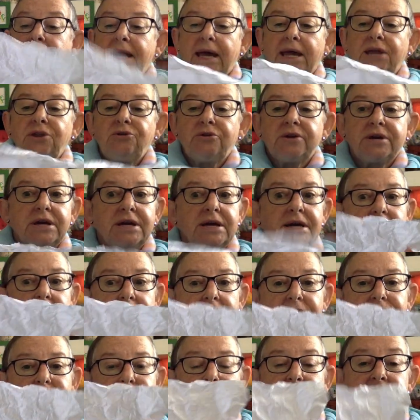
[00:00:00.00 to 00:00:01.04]
and you get a
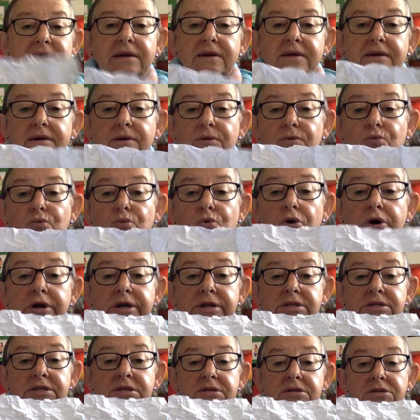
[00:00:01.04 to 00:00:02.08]
lovely
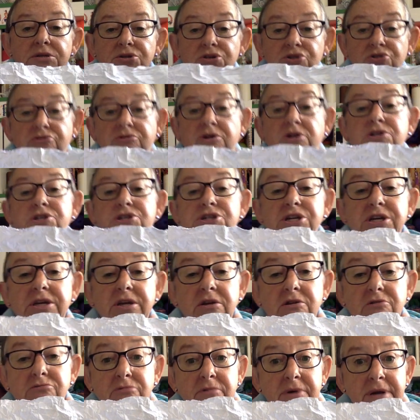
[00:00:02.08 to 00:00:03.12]
white scrunchie.
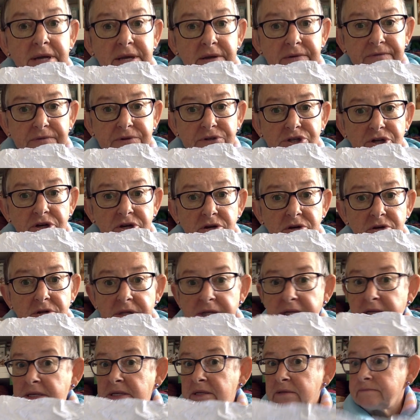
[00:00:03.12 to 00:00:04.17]
Great for
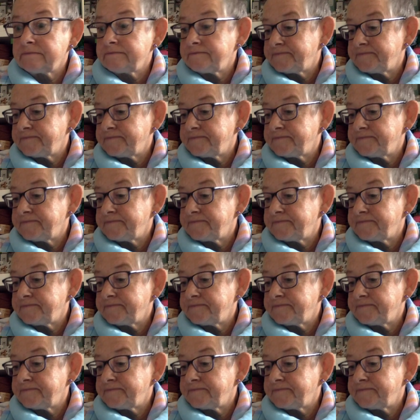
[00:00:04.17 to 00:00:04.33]
journaling.